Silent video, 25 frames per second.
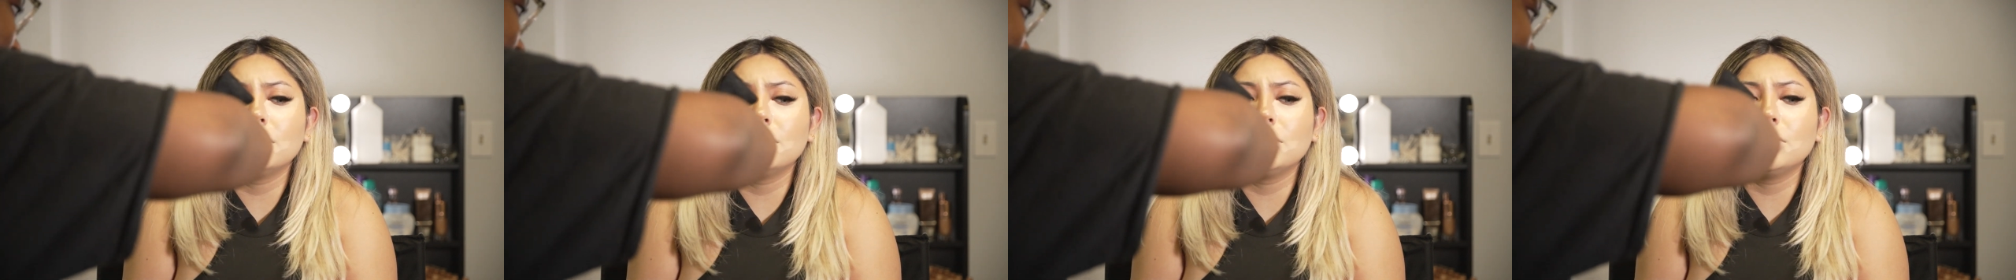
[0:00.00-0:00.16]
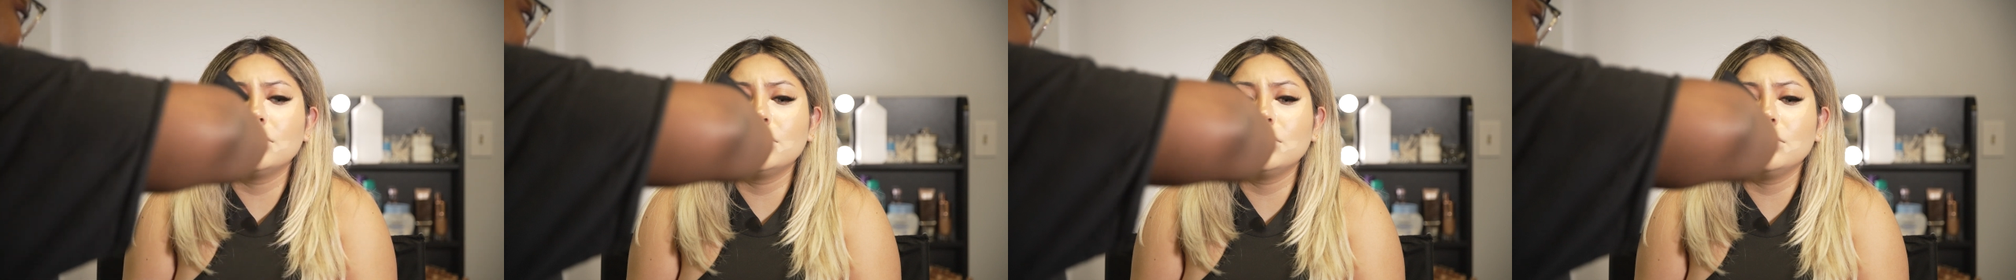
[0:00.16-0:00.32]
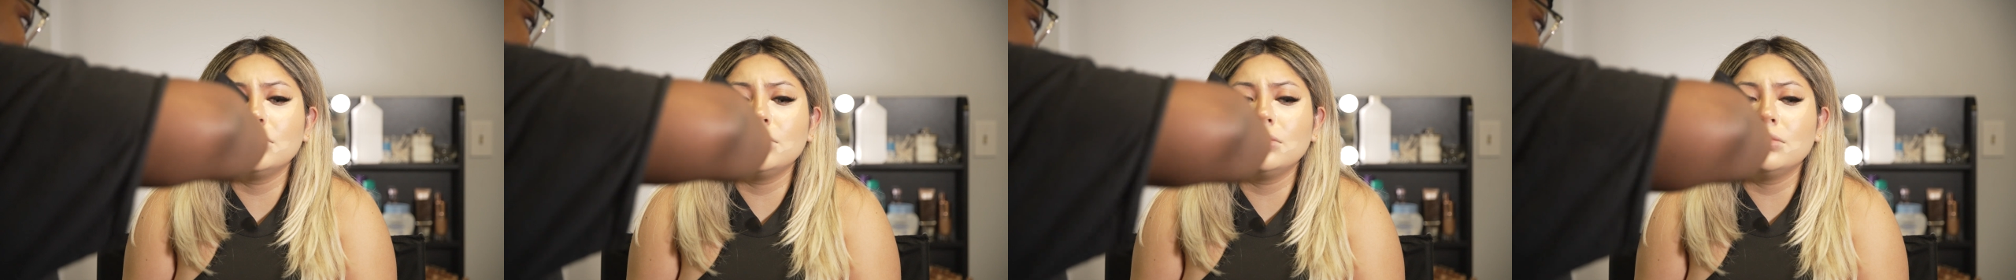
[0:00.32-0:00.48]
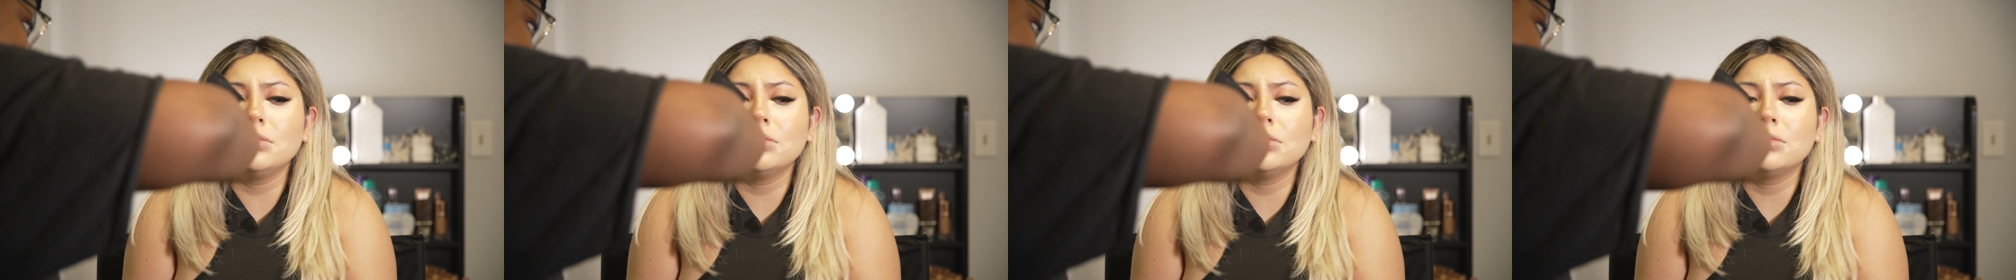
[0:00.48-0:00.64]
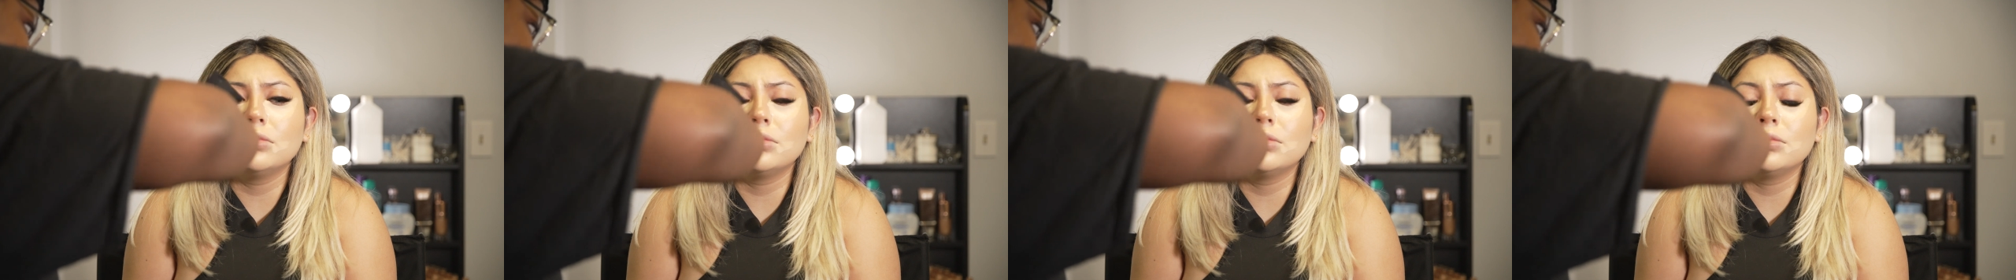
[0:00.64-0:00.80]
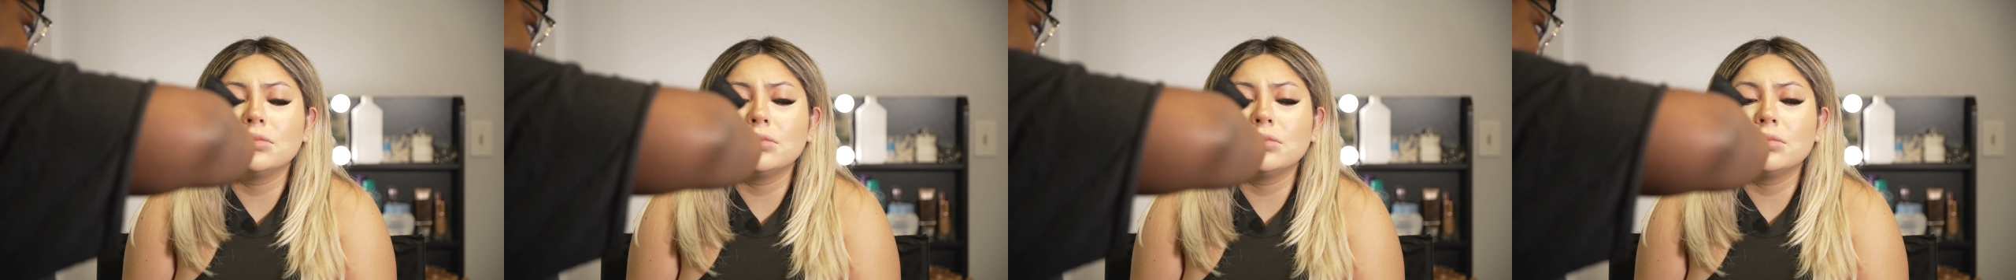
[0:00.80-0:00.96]
I'm just blending
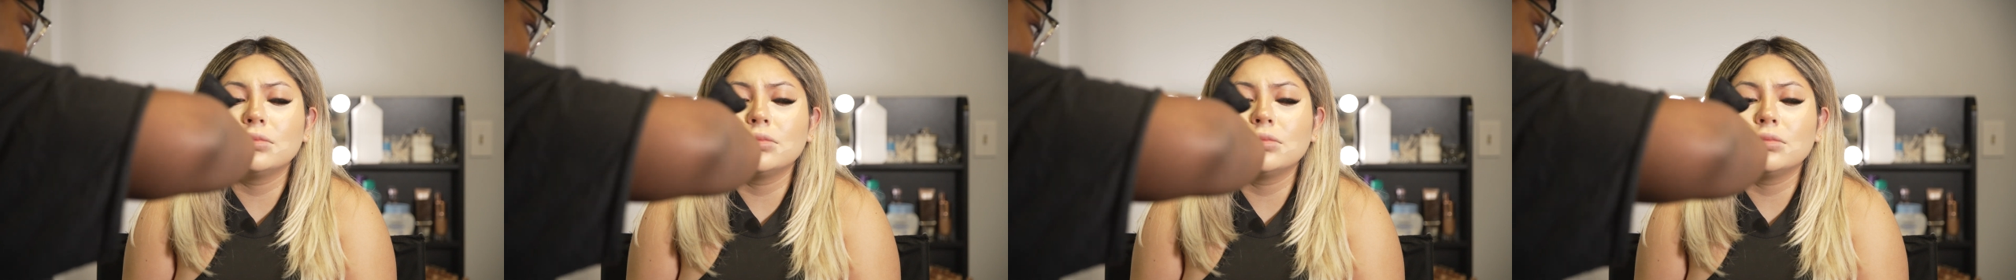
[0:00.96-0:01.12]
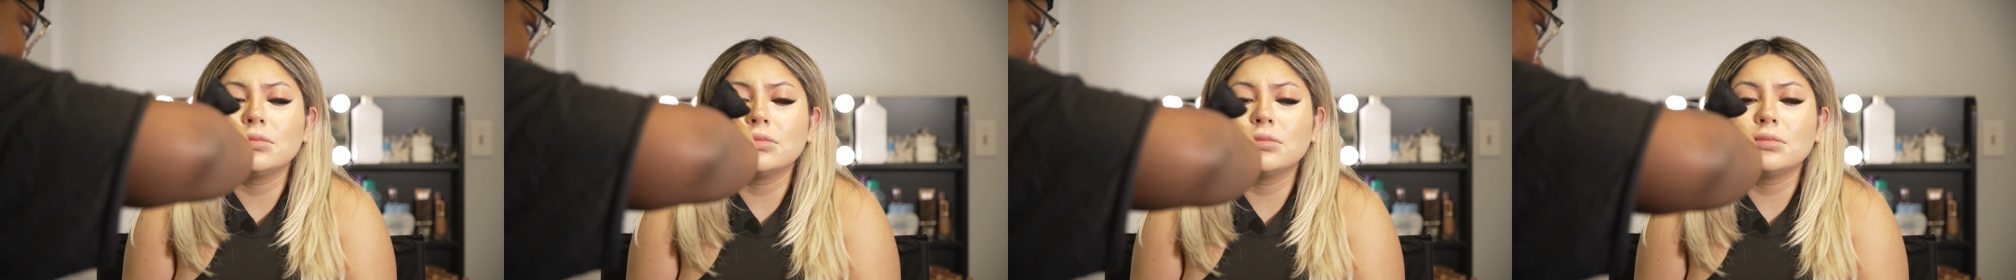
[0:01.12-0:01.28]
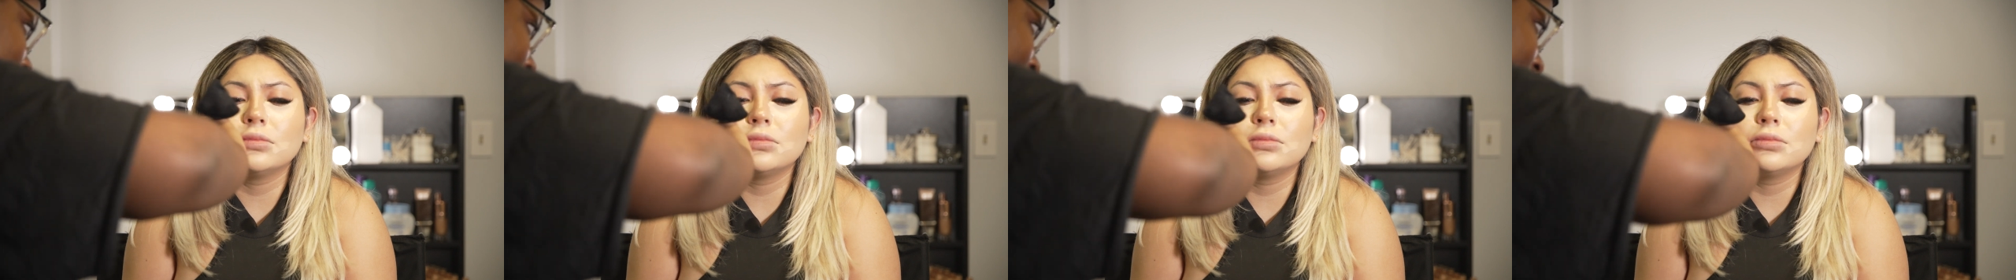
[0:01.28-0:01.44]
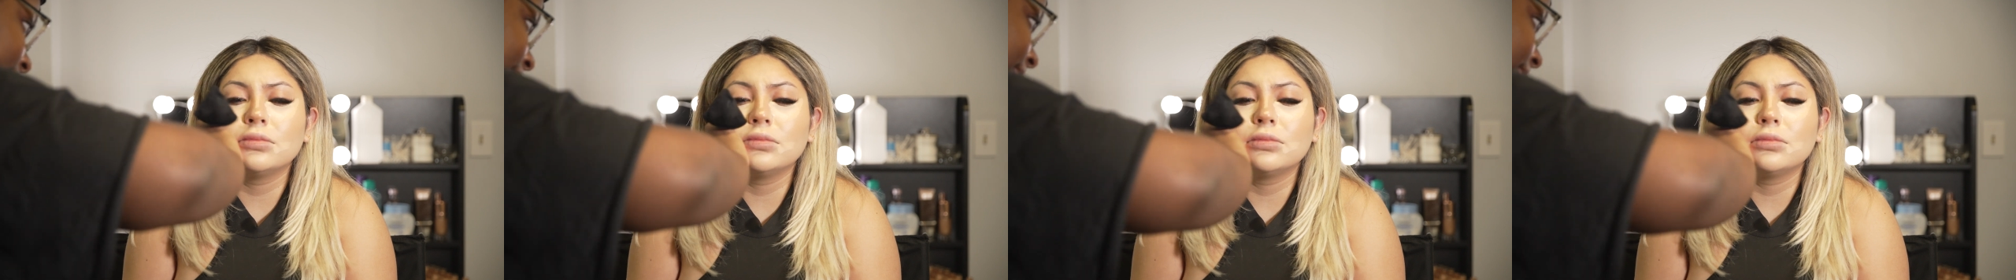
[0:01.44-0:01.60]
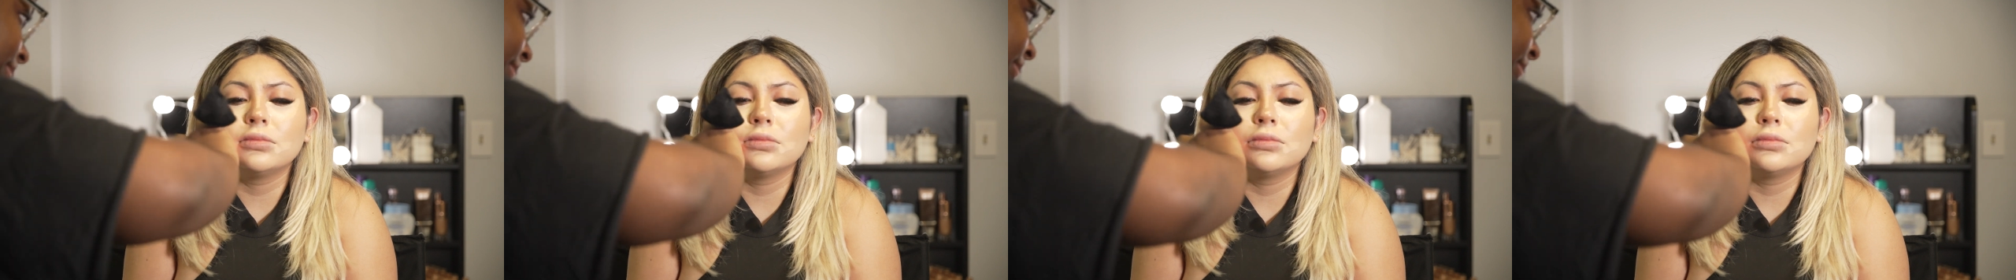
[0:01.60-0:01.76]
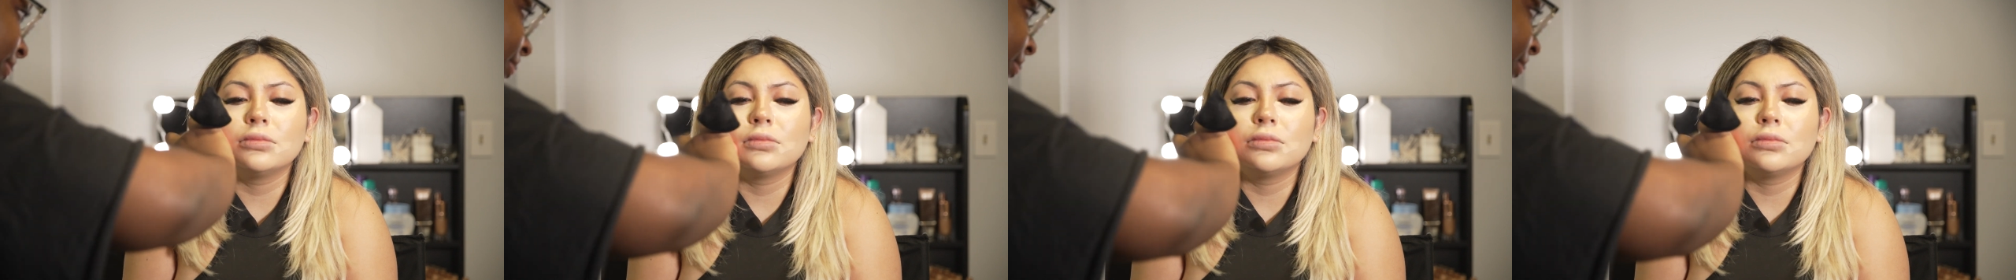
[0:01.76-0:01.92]
that out with my beauty
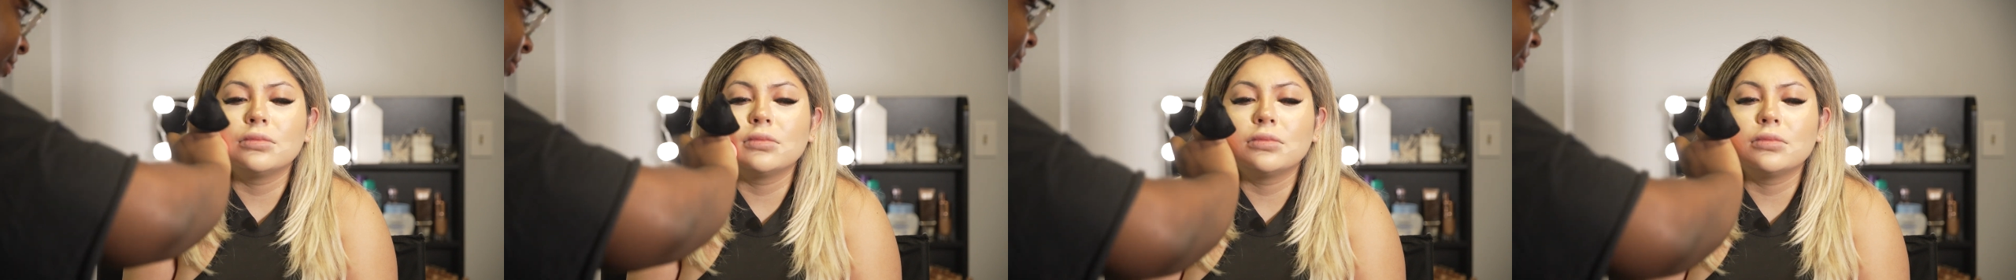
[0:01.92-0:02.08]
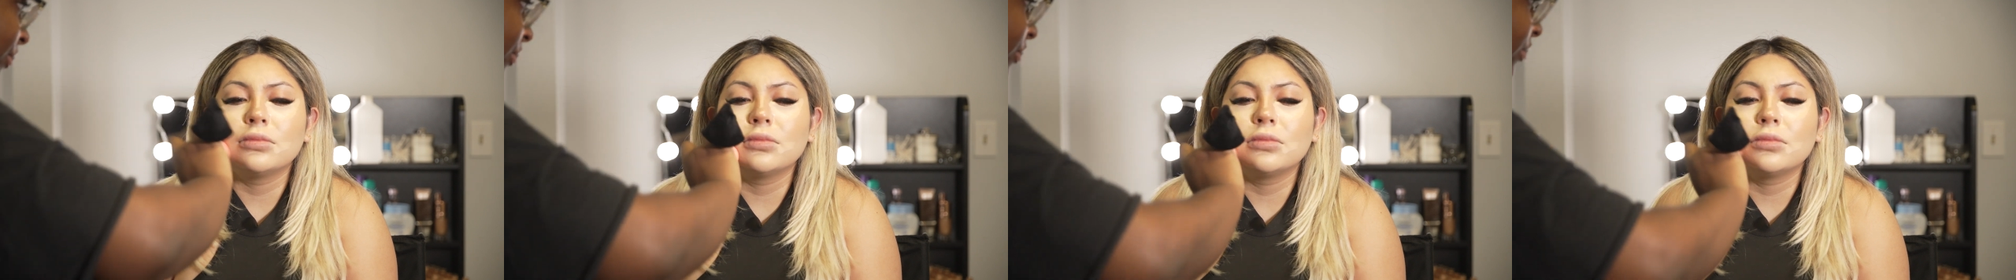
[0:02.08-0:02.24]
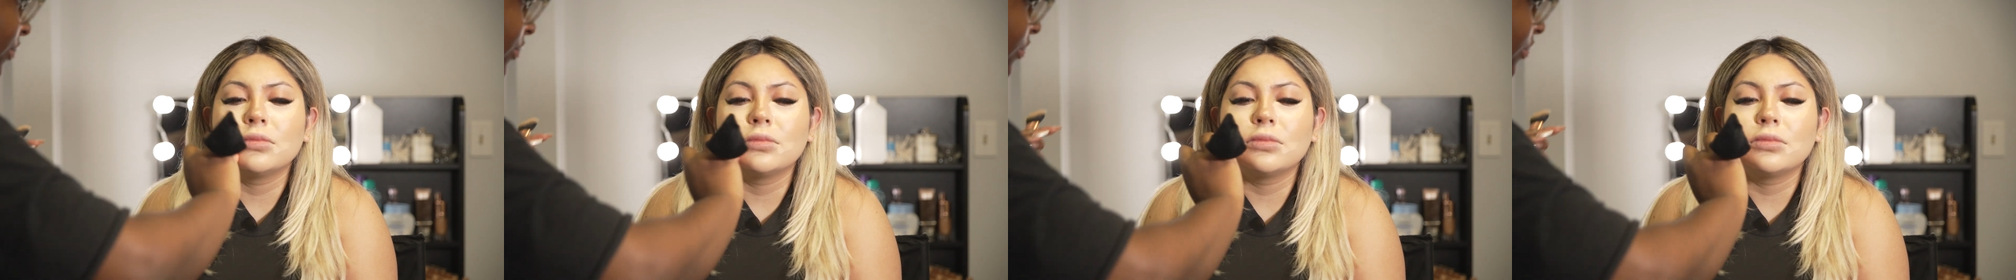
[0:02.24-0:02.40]
blender.